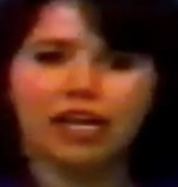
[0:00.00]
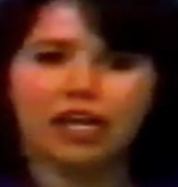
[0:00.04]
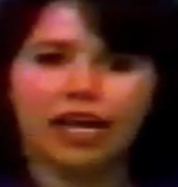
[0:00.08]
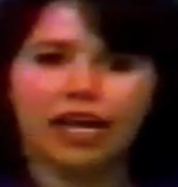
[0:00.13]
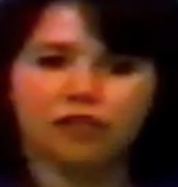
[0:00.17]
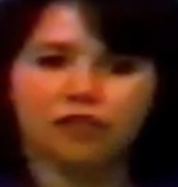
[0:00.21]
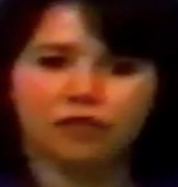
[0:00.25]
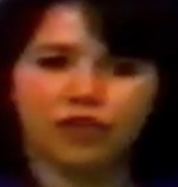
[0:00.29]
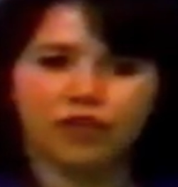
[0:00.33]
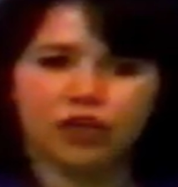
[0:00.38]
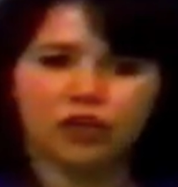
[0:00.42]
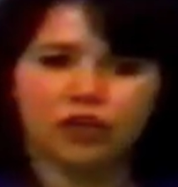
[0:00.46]

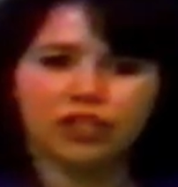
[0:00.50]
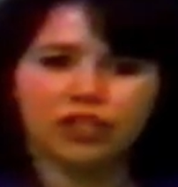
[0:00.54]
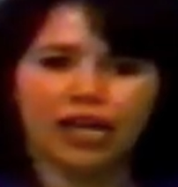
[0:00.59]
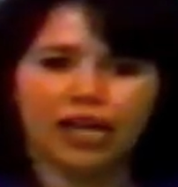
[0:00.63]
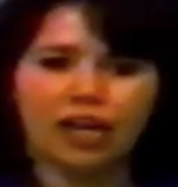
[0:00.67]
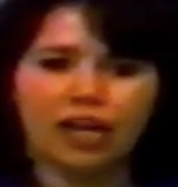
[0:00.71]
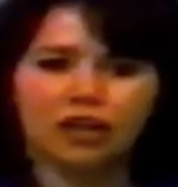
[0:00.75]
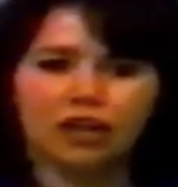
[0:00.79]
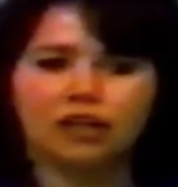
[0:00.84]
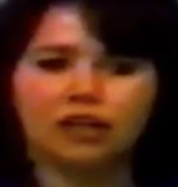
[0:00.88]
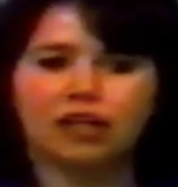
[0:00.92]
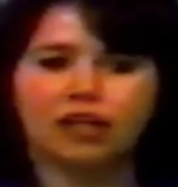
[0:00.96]
a fair
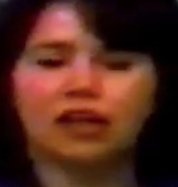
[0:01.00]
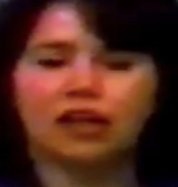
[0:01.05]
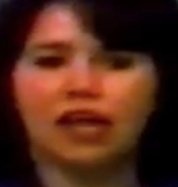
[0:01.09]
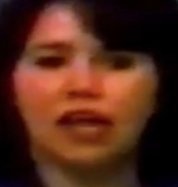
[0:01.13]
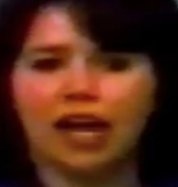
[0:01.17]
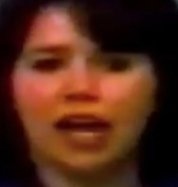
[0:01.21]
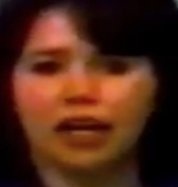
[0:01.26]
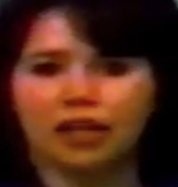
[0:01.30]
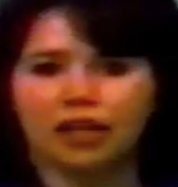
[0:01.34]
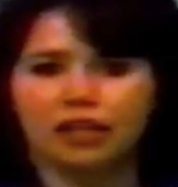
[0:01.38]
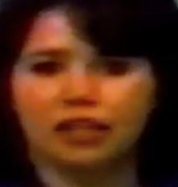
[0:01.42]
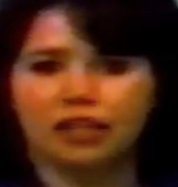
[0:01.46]
Canada,
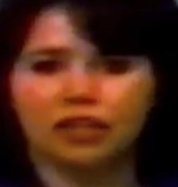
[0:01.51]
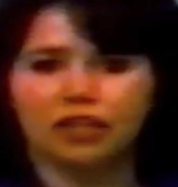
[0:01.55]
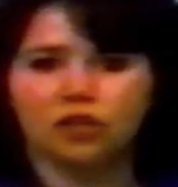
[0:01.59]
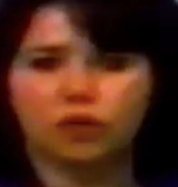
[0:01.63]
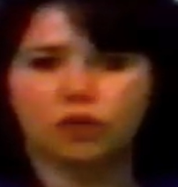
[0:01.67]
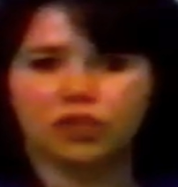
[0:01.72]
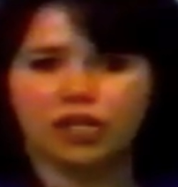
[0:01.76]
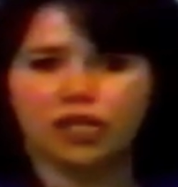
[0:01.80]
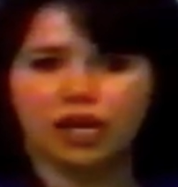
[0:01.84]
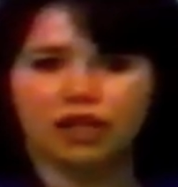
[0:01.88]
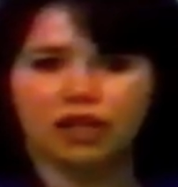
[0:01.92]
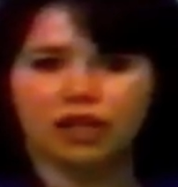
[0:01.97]
and an
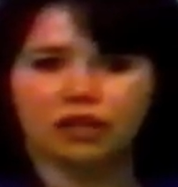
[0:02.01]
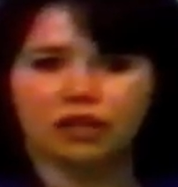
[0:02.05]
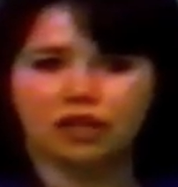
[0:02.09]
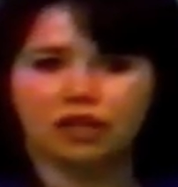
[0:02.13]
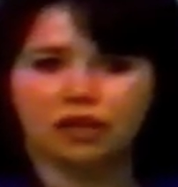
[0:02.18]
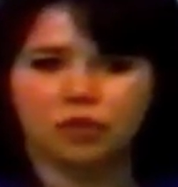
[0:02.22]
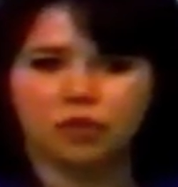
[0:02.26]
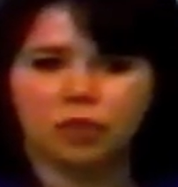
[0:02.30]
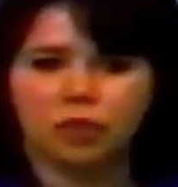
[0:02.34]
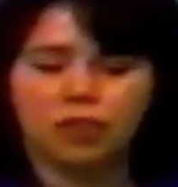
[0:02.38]
equal Canada.